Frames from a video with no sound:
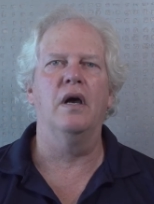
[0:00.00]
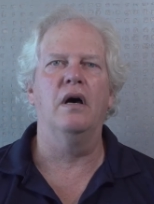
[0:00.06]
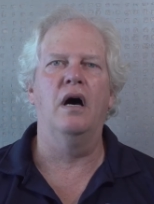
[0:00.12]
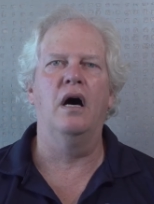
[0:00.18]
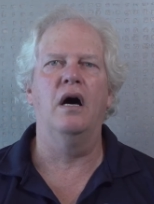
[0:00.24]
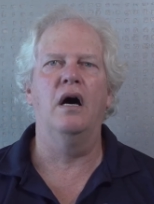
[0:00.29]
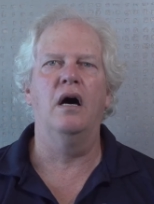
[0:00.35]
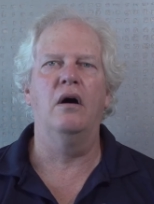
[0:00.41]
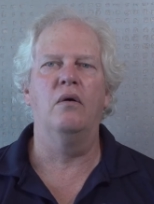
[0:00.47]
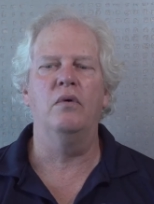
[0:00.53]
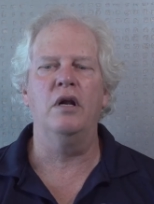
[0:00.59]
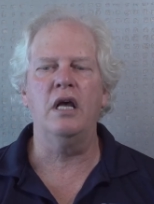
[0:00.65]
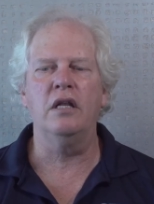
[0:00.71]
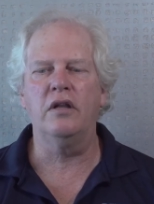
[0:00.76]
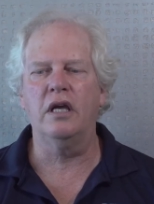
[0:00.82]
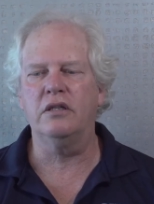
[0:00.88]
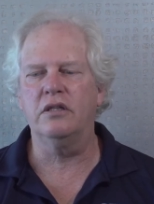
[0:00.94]
Uh, what
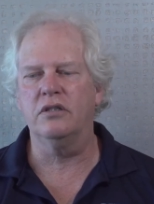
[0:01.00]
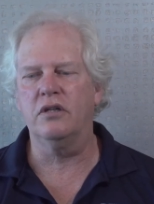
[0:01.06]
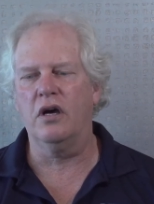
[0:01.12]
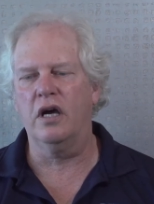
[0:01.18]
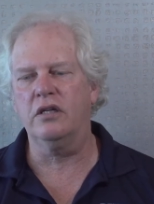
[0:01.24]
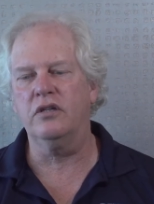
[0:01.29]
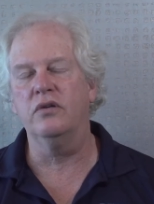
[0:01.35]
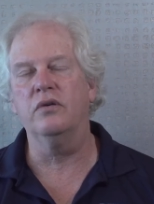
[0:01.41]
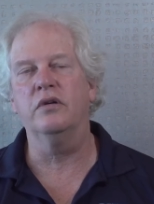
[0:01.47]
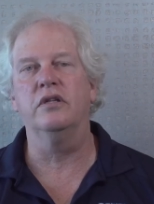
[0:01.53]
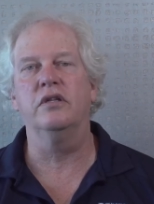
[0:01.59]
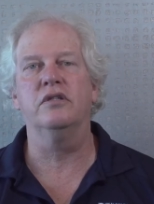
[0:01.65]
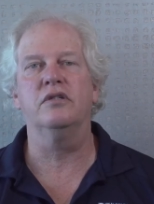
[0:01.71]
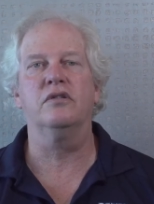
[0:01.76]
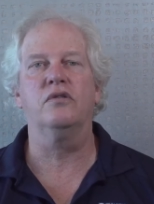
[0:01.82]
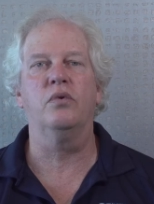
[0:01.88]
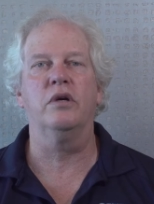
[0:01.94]
I'd like to talk to you in
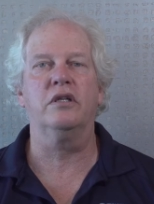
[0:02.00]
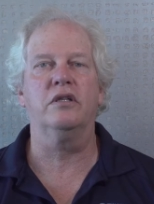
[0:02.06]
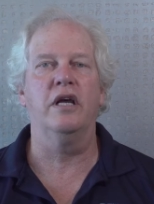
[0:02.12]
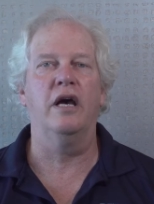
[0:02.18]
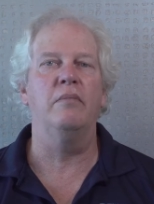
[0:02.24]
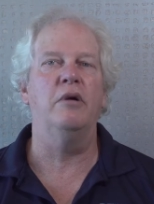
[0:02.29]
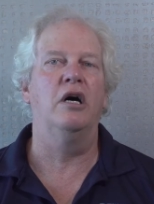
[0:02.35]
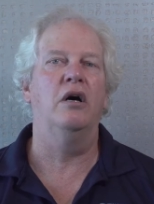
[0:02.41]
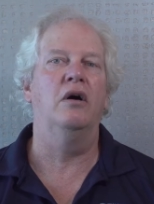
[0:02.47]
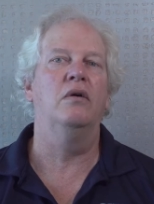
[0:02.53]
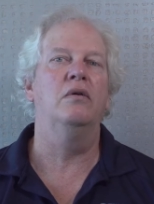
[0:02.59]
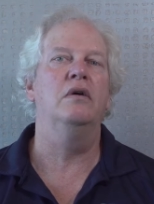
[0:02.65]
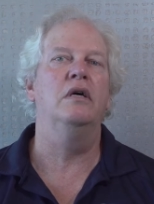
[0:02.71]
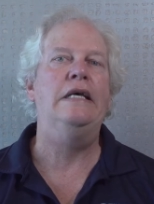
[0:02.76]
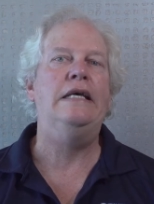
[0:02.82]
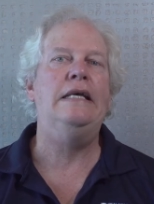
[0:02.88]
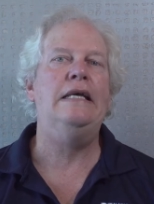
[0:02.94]
this quick demo
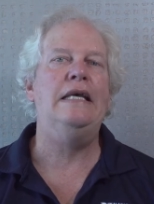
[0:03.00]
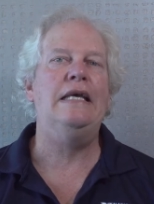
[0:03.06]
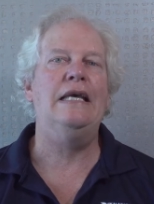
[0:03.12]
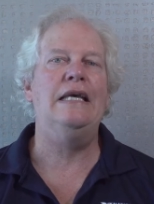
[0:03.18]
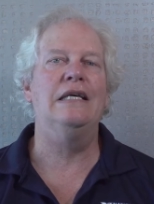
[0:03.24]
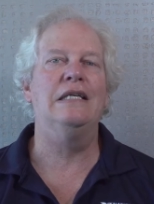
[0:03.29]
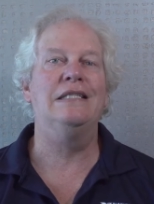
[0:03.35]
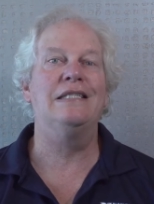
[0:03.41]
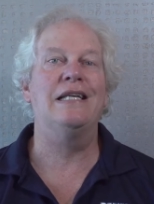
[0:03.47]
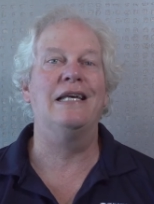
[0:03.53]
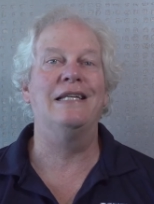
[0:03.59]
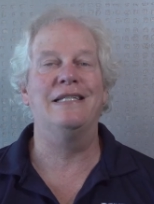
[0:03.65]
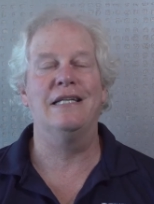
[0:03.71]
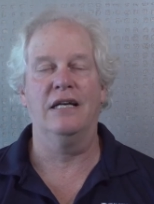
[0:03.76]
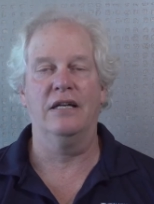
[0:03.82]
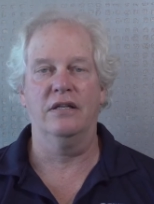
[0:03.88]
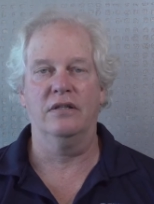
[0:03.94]
is
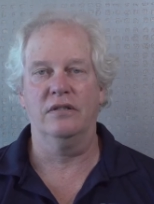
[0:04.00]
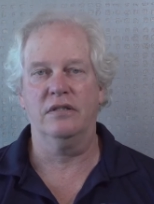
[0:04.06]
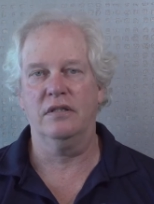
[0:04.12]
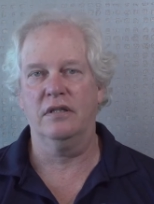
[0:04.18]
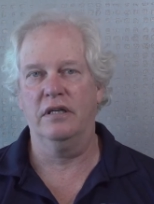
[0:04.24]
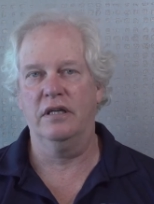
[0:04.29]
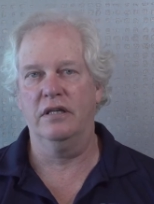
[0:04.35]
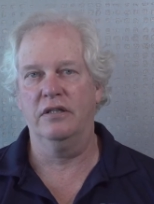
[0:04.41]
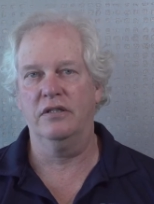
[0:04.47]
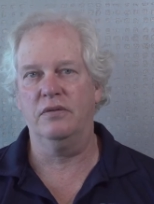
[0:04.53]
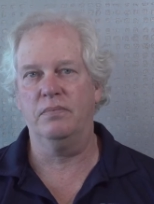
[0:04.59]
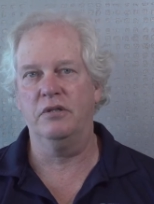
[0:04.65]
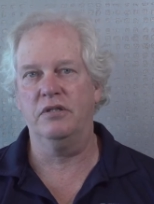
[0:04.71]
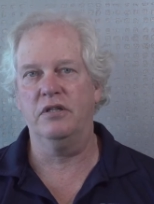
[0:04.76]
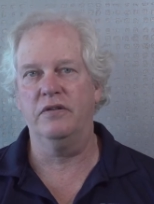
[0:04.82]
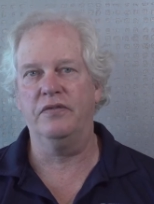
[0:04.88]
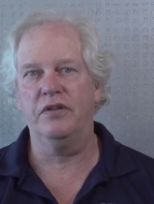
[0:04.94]
antennas, and
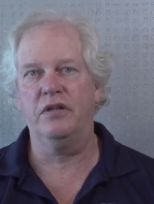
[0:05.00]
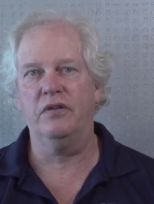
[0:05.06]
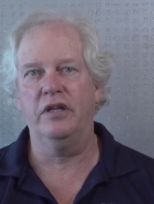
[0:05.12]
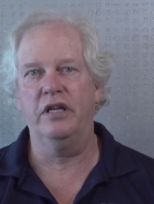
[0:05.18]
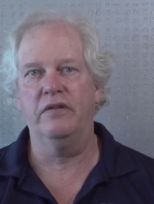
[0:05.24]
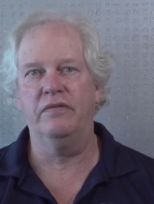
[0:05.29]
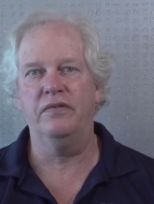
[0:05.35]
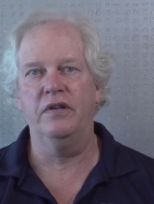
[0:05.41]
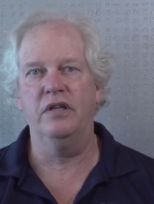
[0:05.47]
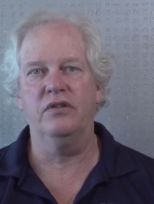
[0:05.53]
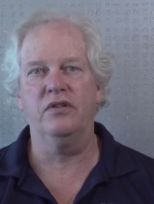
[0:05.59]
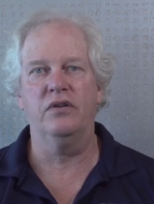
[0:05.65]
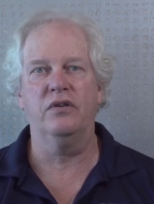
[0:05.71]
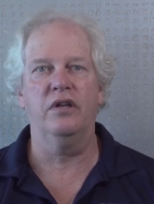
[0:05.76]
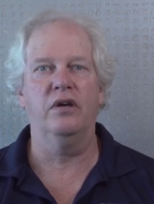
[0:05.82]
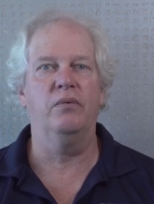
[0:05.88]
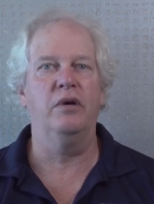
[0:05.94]
specifically a
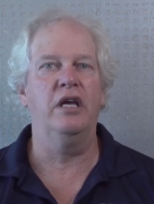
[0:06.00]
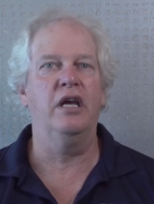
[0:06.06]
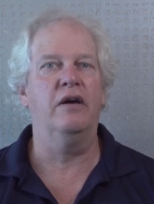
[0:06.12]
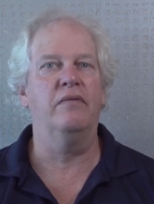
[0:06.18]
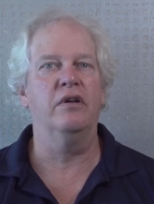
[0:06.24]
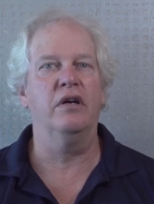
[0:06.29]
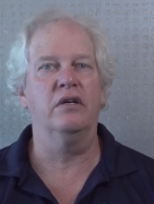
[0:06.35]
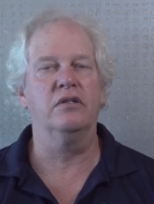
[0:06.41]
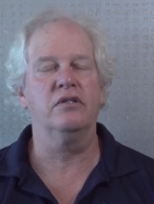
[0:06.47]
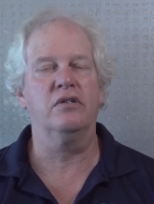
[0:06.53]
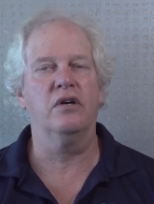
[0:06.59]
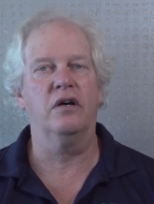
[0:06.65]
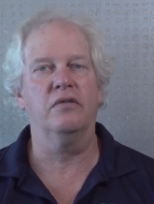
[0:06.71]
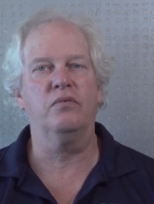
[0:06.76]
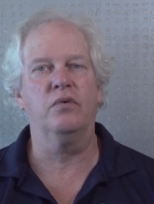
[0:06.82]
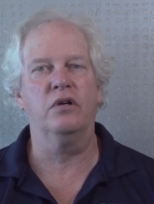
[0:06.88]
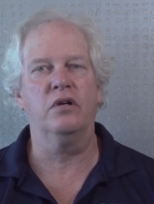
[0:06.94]
feature that we have in our
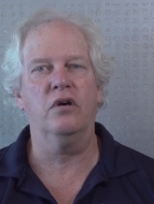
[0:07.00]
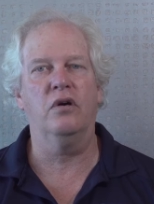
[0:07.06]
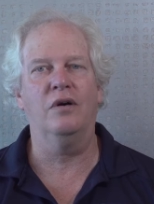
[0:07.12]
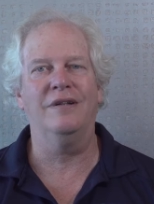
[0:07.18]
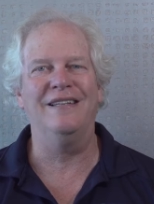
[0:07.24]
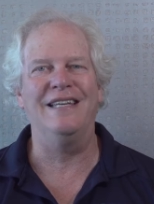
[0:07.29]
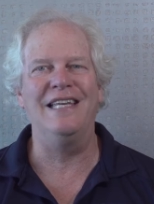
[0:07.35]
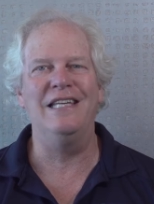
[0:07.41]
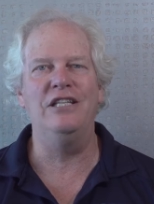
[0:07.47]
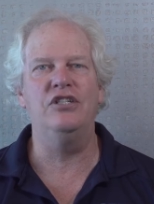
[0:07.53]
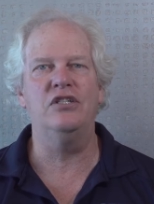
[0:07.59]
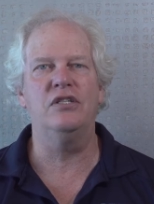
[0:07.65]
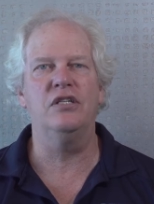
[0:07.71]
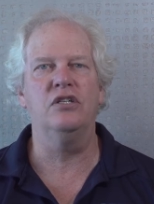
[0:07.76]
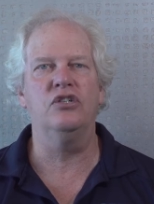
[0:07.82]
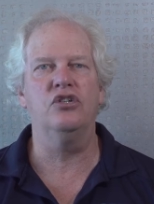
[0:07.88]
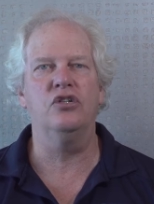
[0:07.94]
software called in
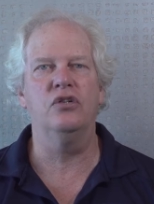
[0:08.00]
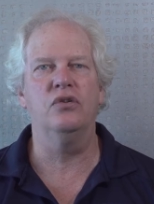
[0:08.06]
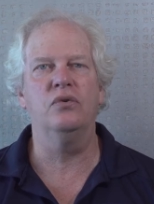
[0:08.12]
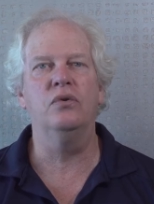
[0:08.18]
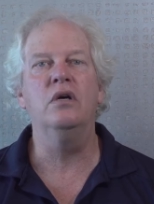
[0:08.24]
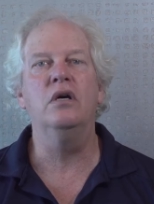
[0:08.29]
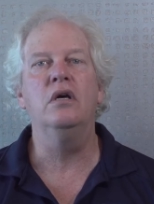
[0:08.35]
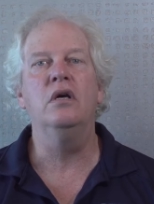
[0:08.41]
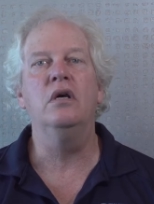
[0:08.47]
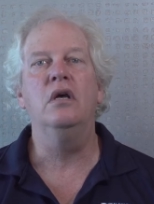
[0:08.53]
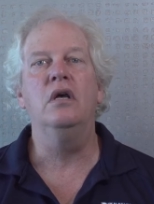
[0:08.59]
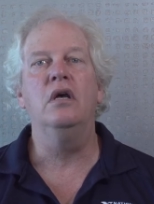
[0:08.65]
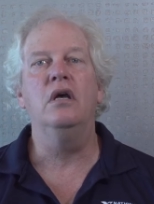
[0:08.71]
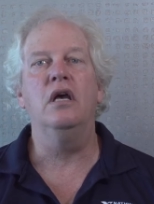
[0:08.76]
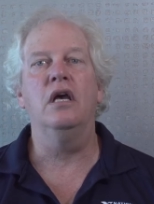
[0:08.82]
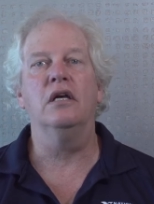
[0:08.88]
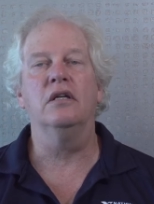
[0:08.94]
situ
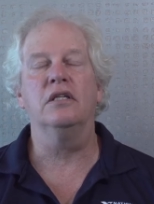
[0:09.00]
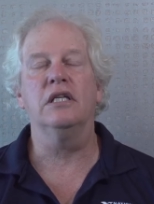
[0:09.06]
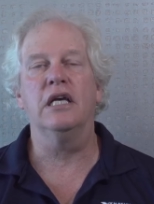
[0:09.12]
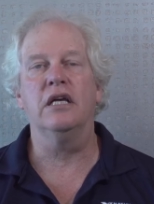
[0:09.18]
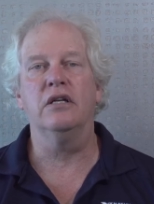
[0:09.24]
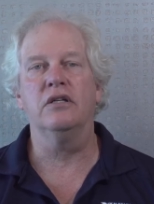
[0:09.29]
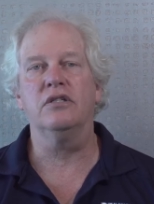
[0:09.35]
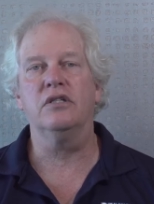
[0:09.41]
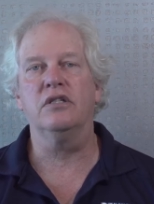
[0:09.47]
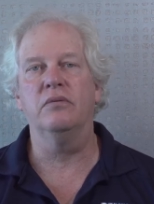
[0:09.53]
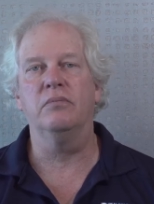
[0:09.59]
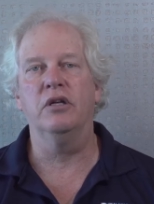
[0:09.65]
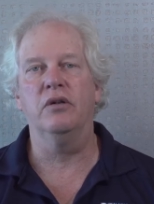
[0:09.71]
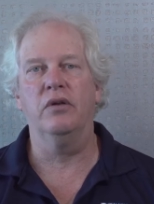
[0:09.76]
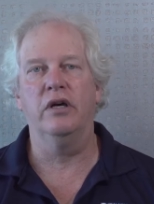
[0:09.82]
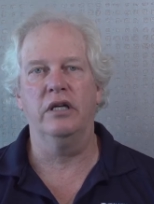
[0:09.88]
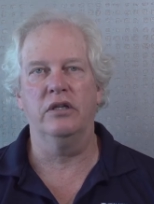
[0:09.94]
antenna
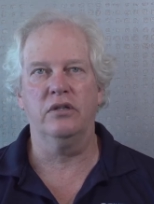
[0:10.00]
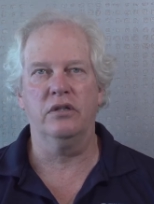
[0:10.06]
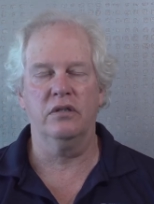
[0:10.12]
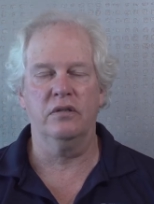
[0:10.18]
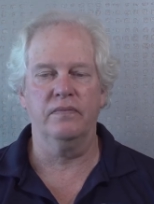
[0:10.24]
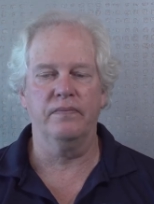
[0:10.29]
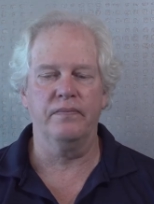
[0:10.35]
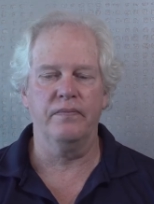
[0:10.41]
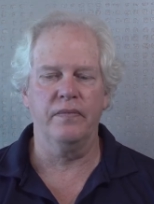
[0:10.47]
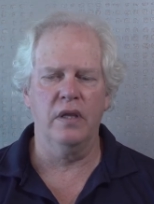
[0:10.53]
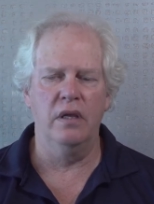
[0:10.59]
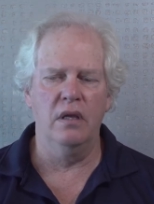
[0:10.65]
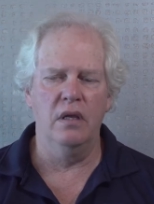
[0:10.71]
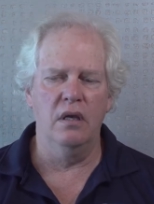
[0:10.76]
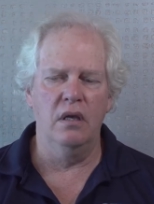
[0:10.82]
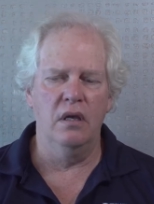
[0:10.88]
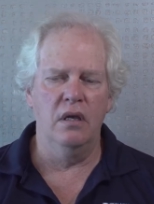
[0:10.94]
simulation.
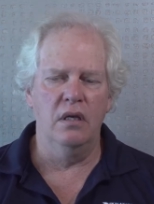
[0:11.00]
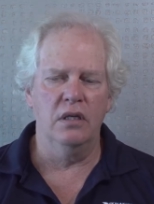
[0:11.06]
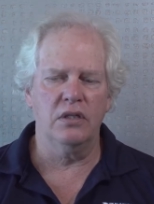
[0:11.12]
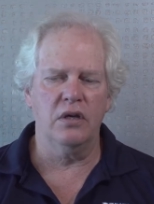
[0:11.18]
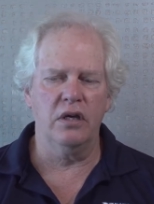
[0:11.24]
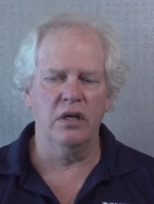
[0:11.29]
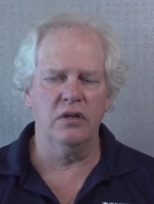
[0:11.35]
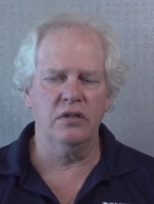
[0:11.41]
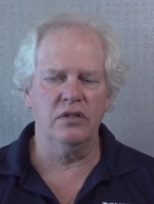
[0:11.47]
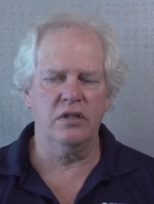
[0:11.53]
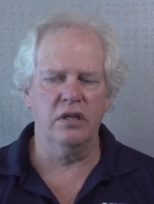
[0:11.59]
So here's